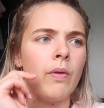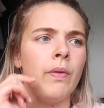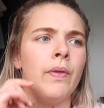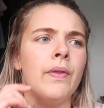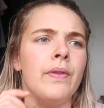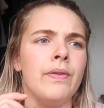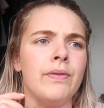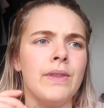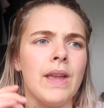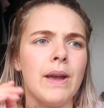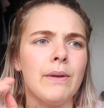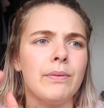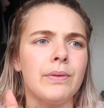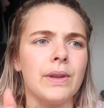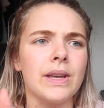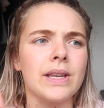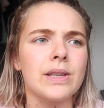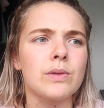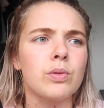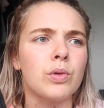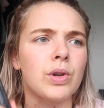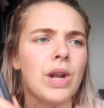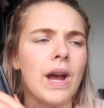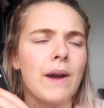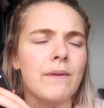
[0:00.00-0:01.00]
on
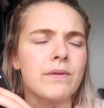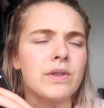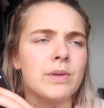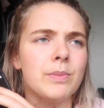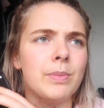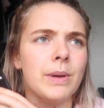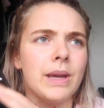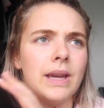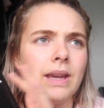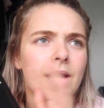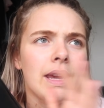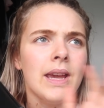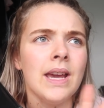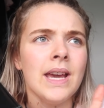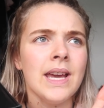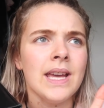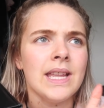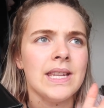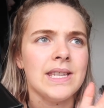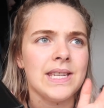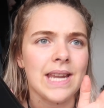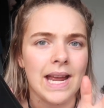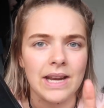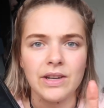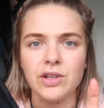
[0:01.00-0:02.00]
Netflix would have to be
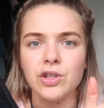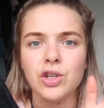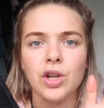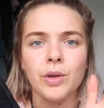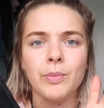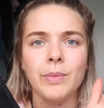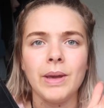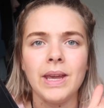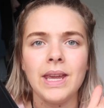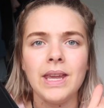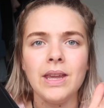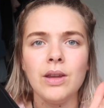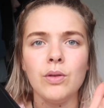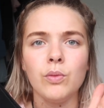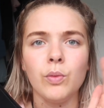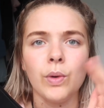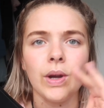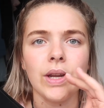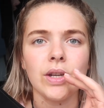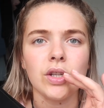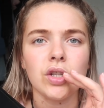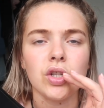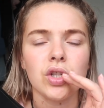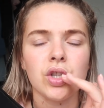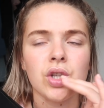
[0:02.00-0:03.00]
Dead to Me,
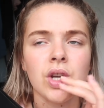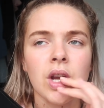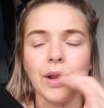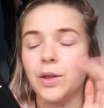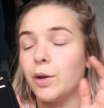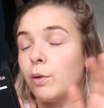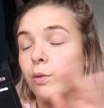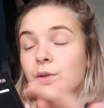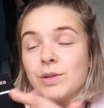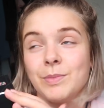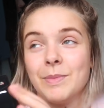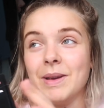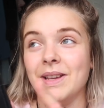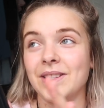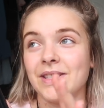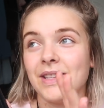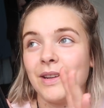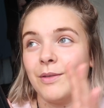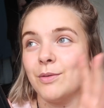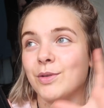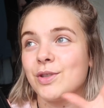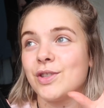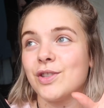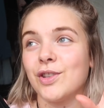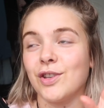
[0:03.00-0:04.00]
which I thought was amazing.
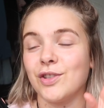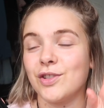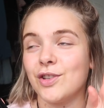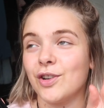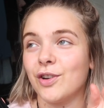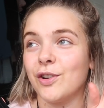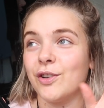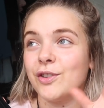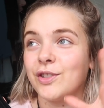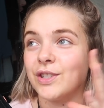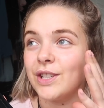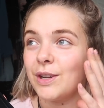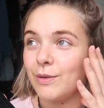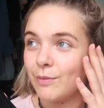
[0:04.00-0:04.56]
It was so so good.